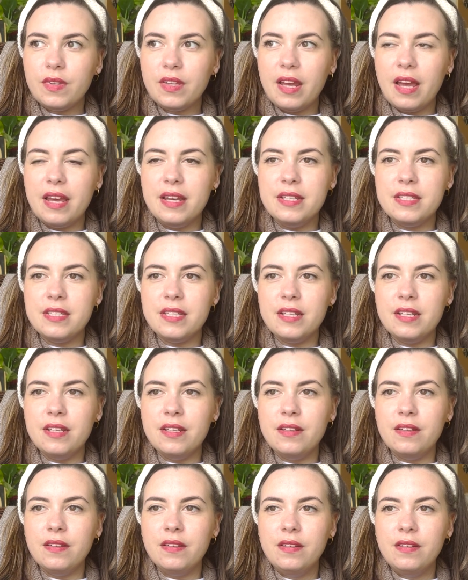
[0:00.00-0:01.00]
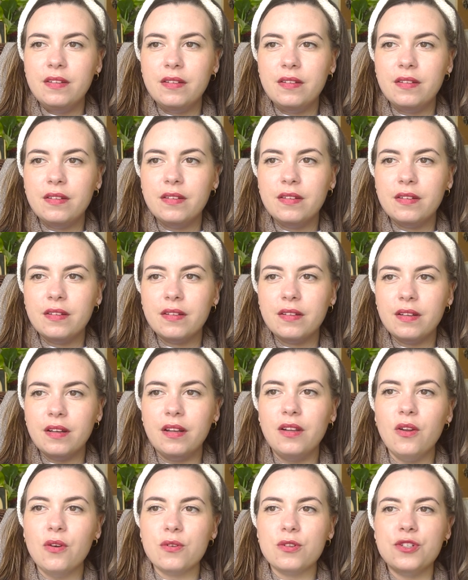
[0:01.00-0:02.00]
18, a
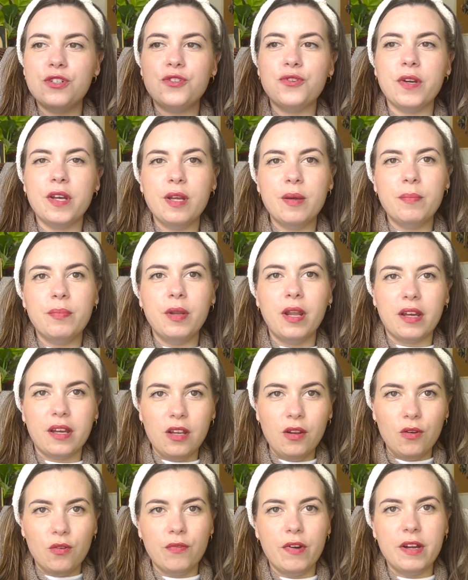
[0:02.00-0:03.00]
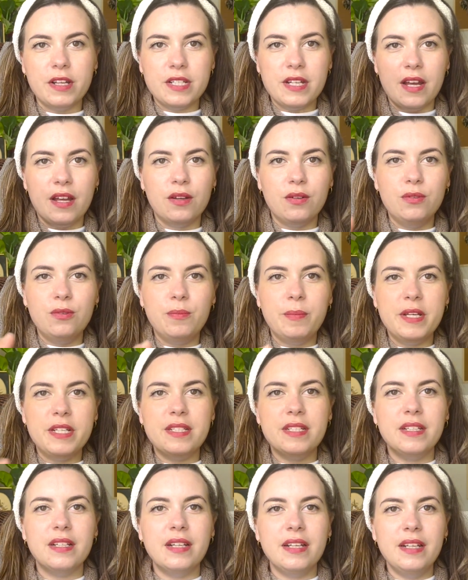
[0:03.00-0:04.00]
long strip, like a long rectangle,
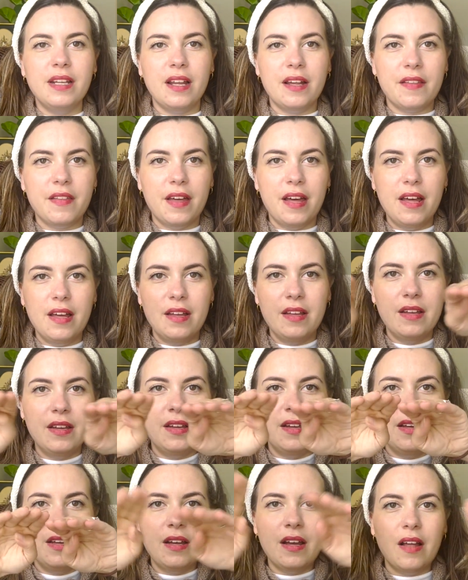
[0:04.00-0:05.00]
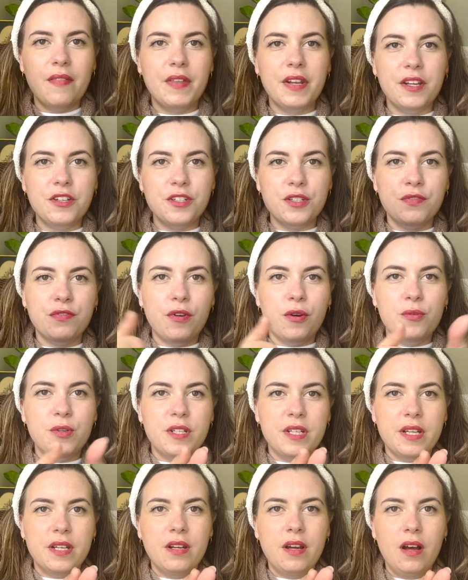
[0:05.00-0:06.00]
basically, like that. And then I just folded
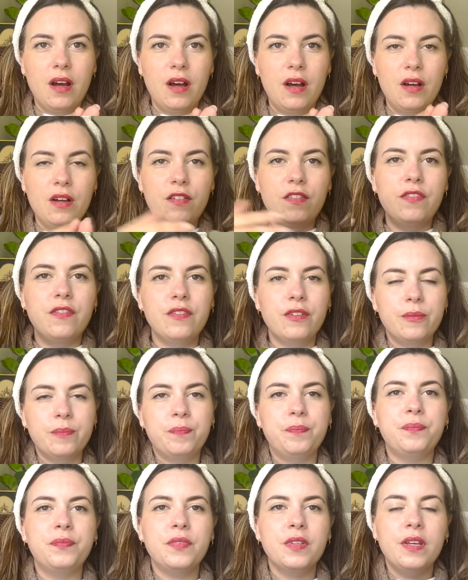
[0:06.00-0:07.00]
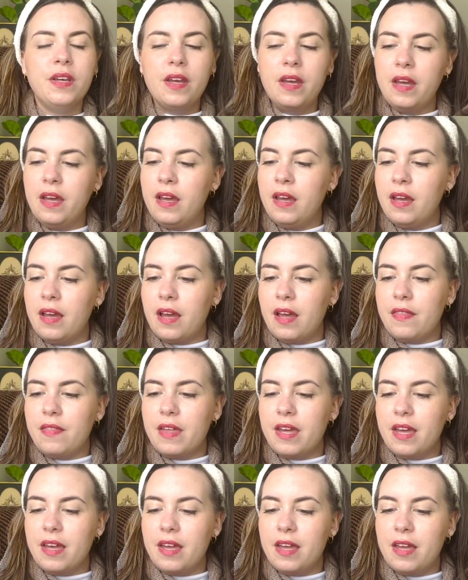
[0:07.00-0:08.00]
it in half. And
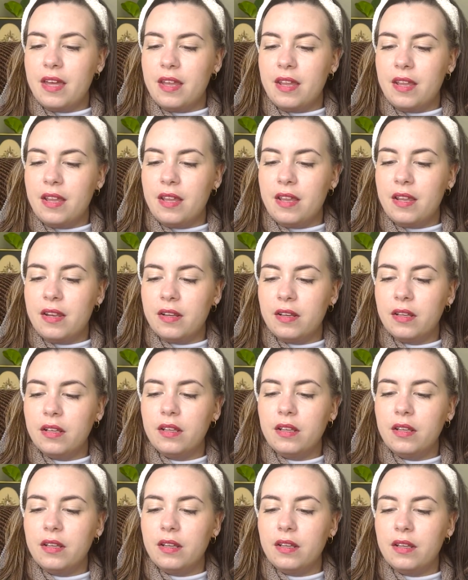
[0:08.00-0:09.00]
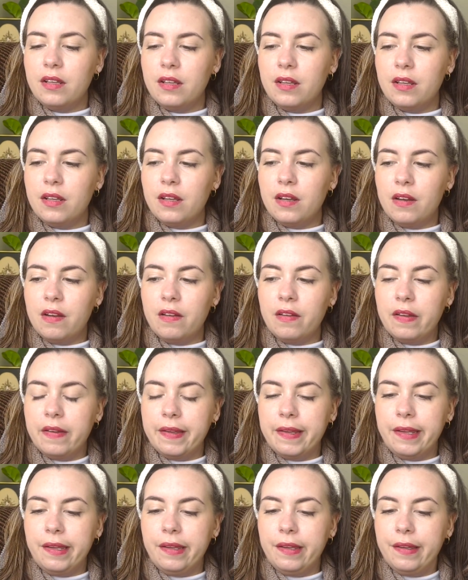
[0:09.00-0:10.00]
then
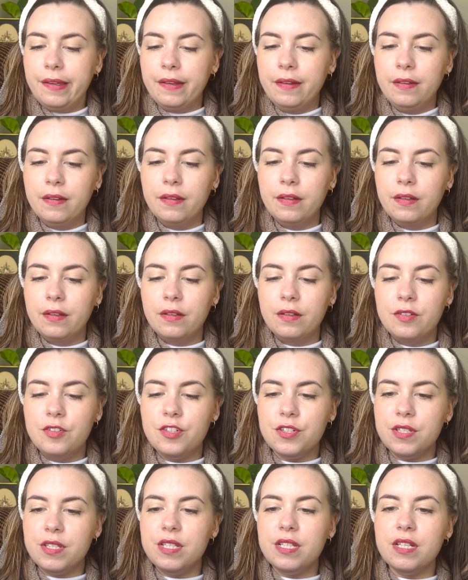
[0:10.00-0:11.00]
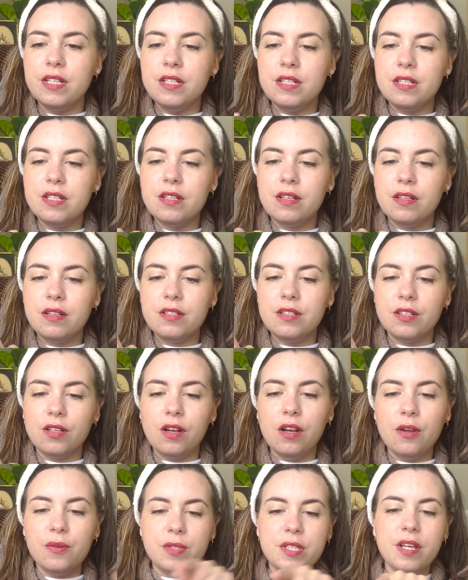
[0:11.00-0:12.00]
I just did, to
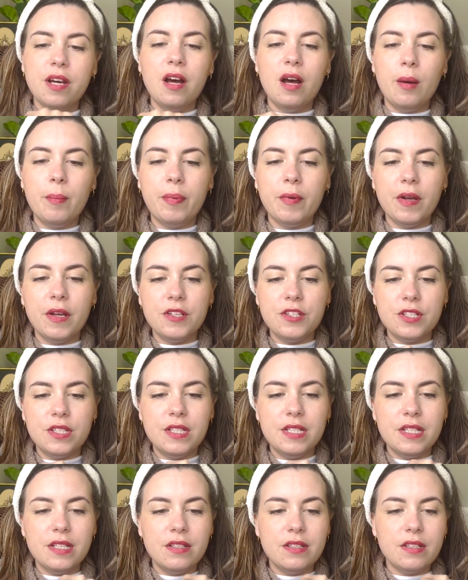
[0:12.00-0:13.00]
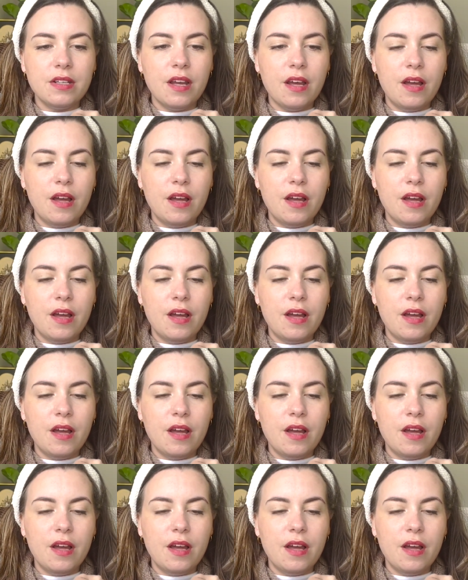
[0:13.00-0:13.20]
close it up, I just did